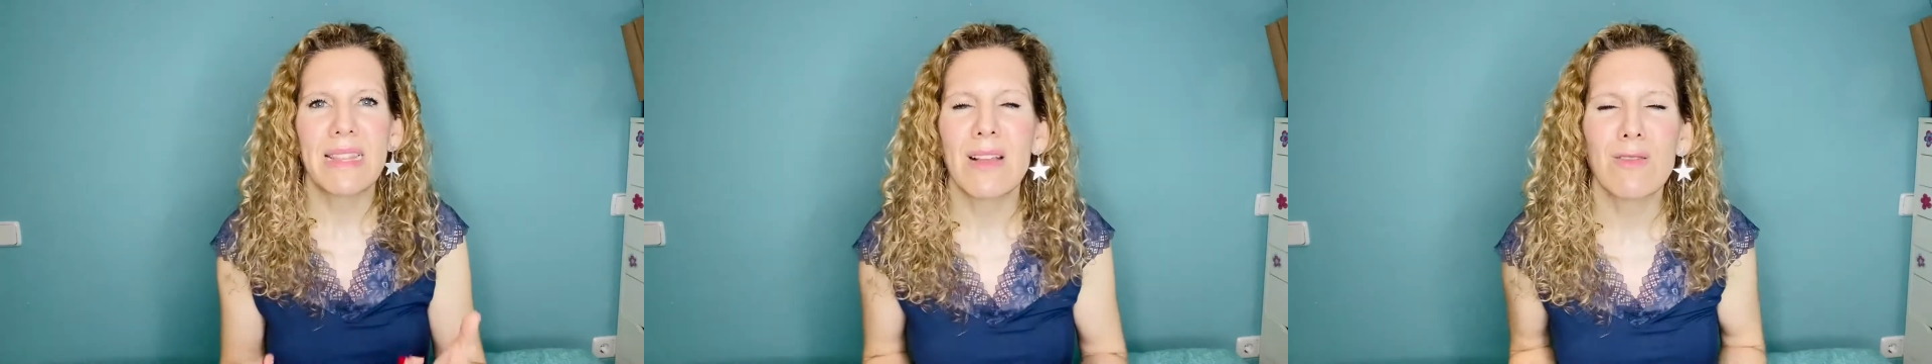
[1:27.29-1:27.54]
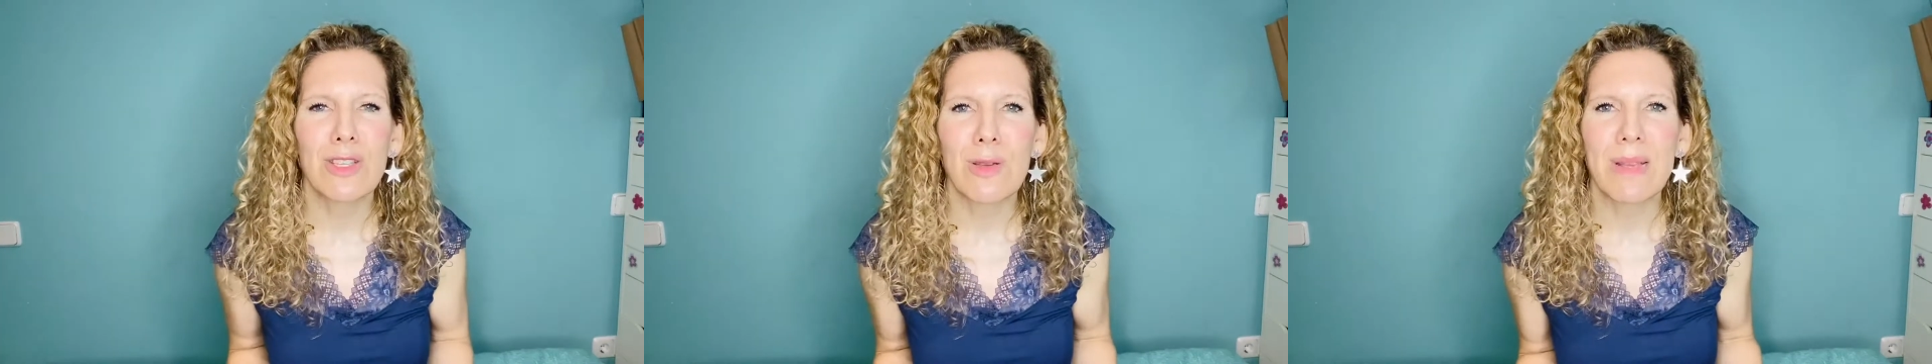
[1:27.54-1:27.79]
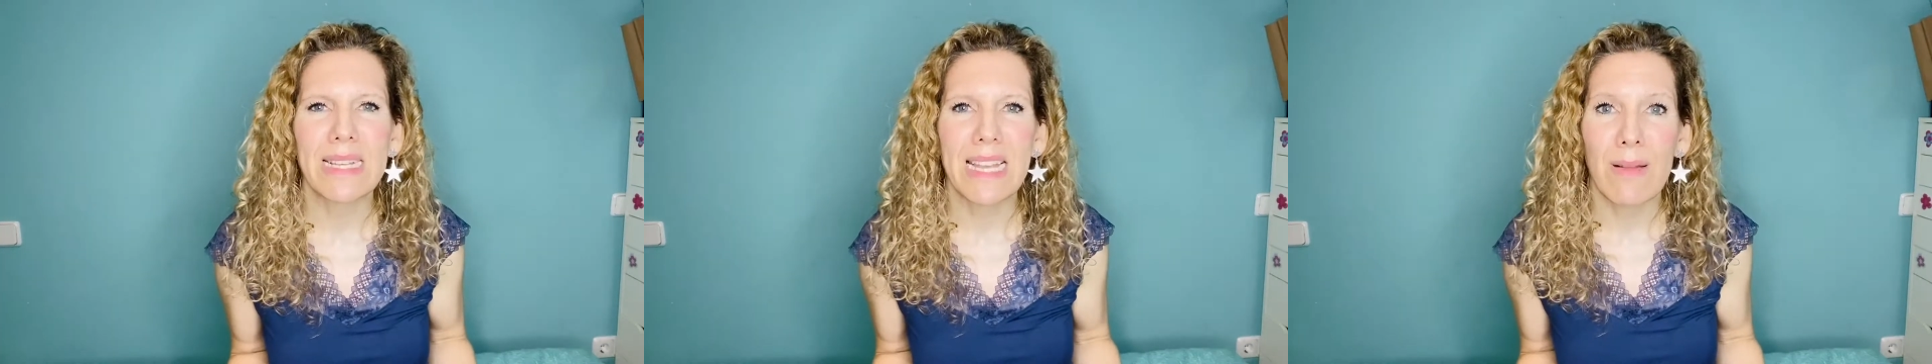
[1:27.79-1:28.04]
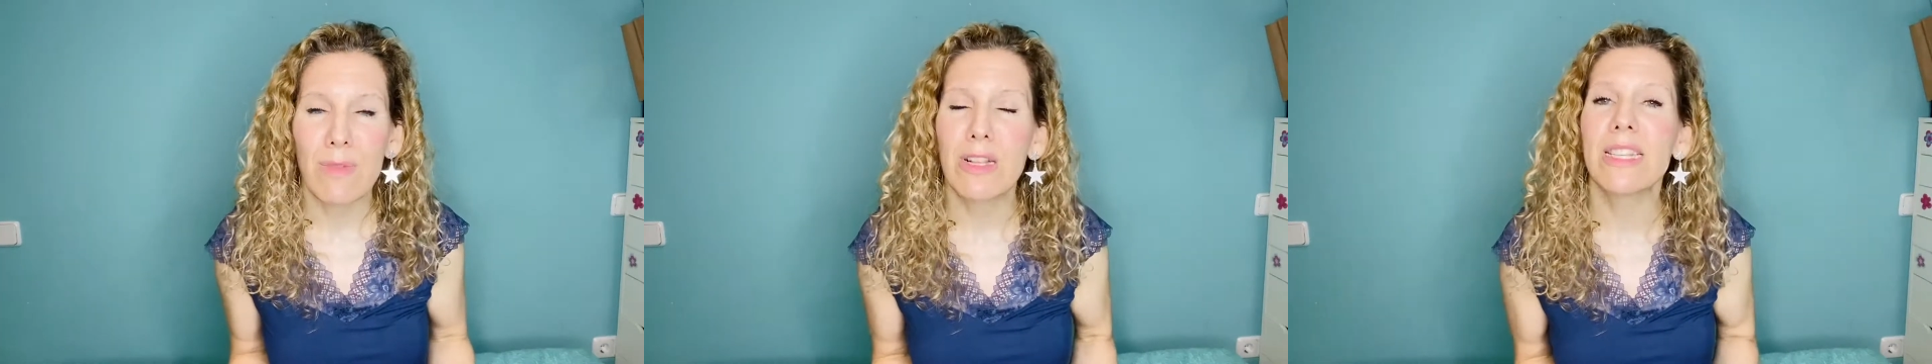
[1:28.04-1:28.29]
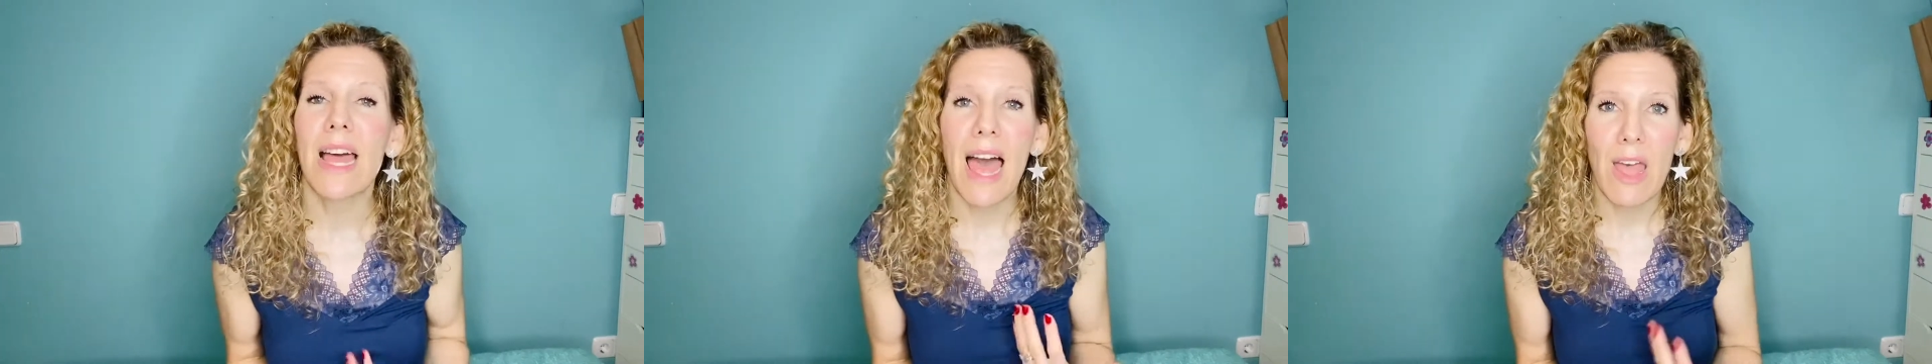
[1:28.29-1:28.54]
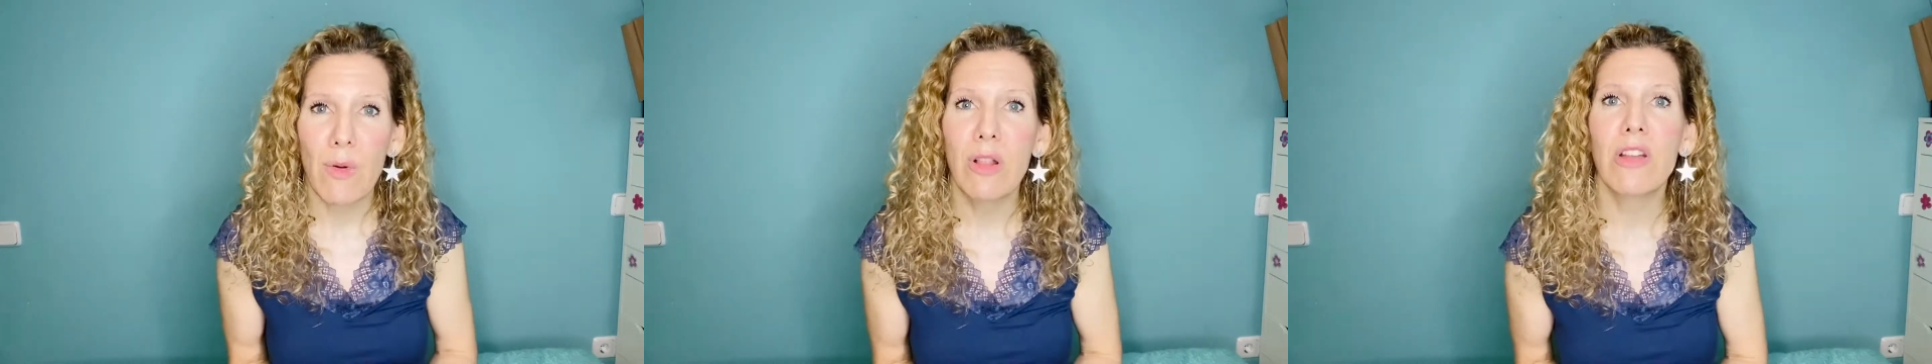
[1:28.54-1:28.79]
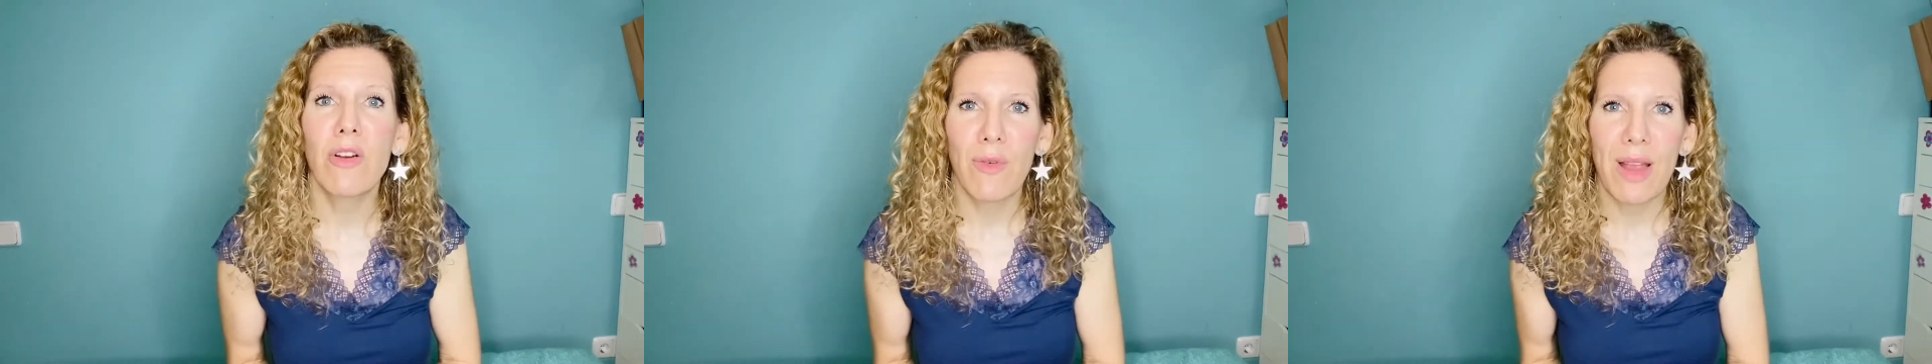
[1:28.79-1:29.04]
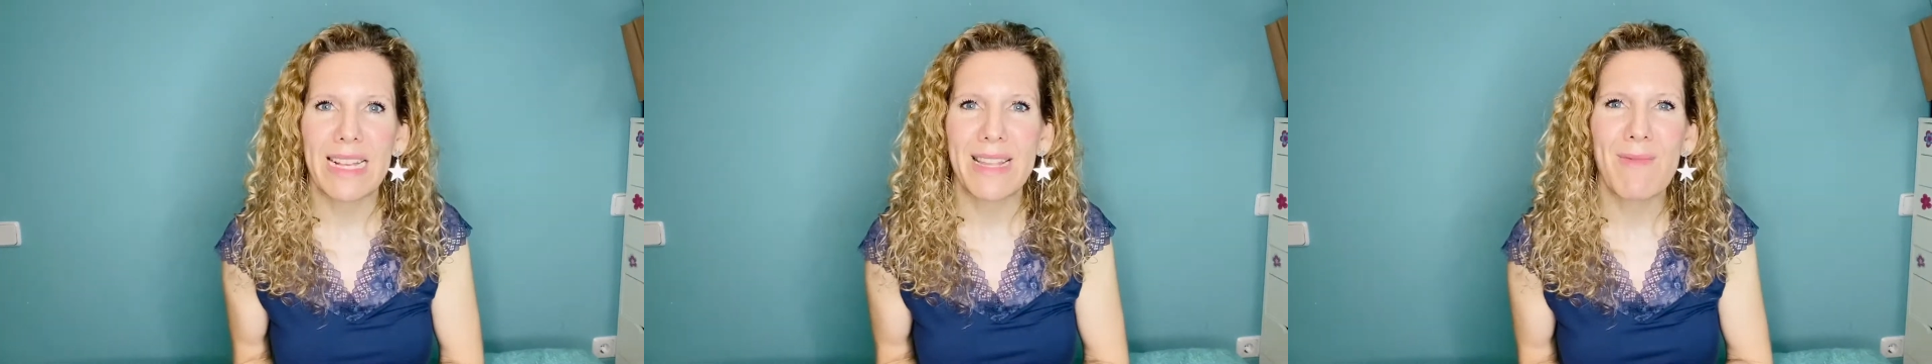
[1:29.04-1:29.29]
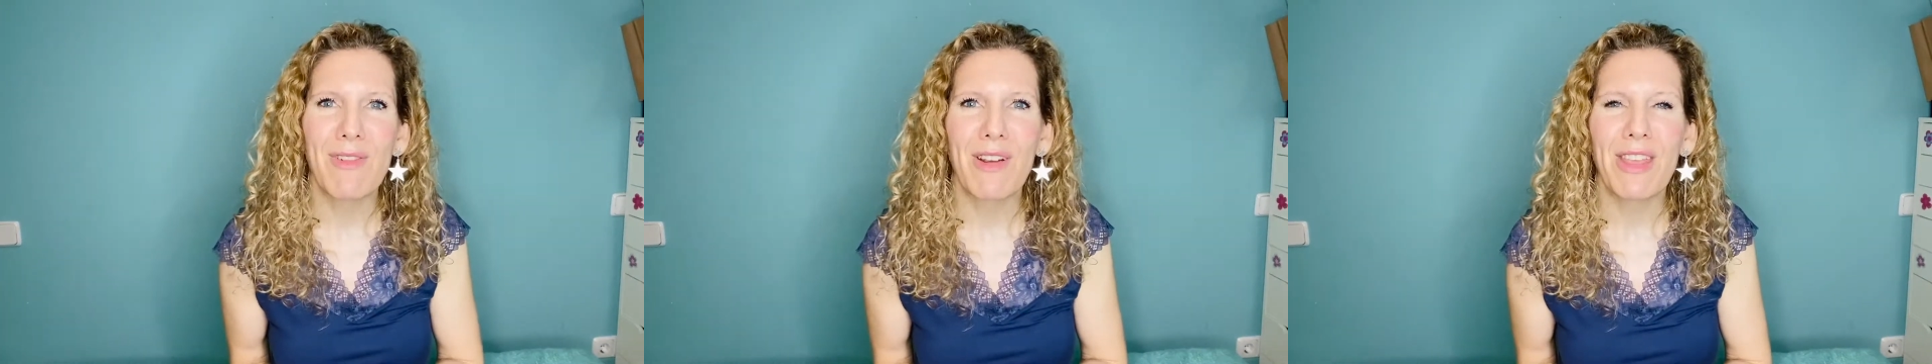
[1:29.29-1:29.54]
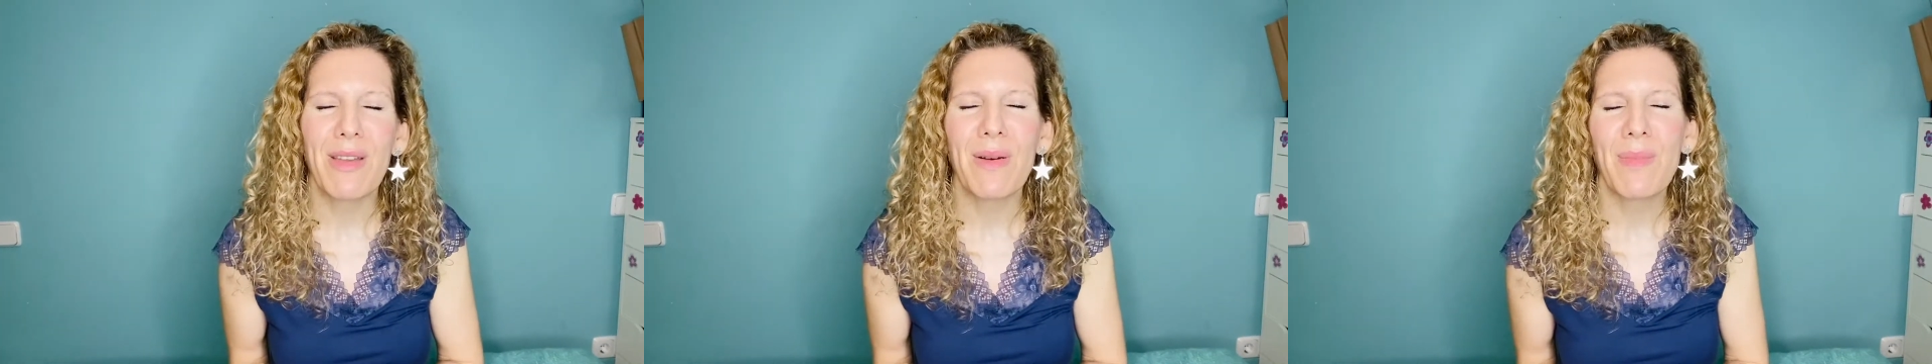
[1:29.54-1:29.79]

some examples. I will correct them for you.